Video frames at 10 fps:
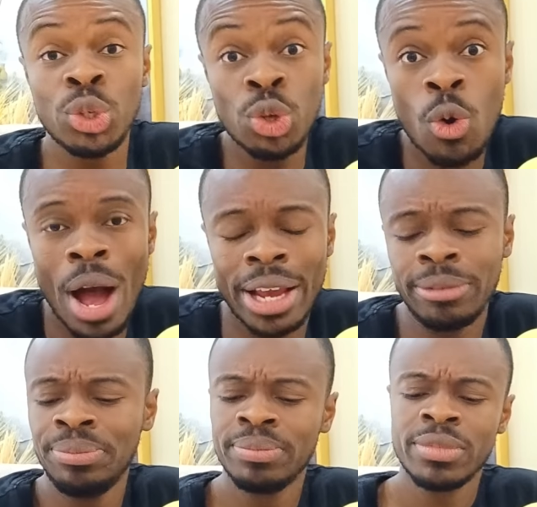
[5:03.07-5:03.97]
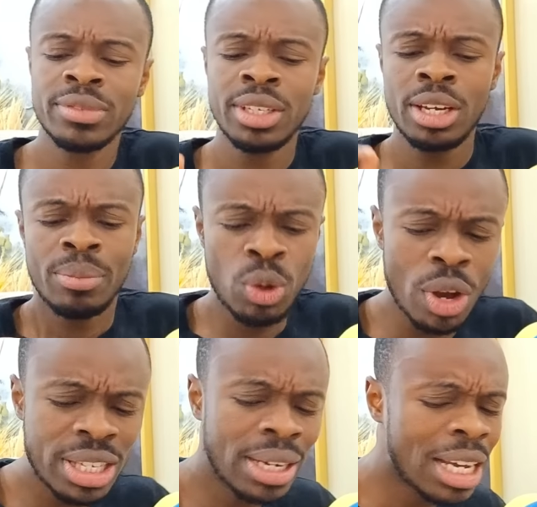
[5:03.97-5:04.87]
Do you know why?
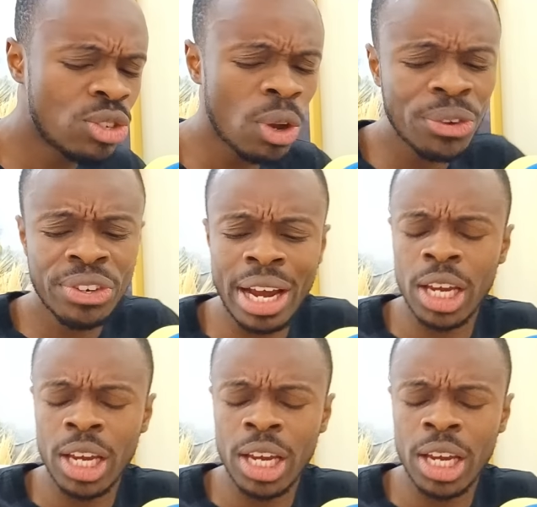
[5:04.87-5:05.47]
Because in the social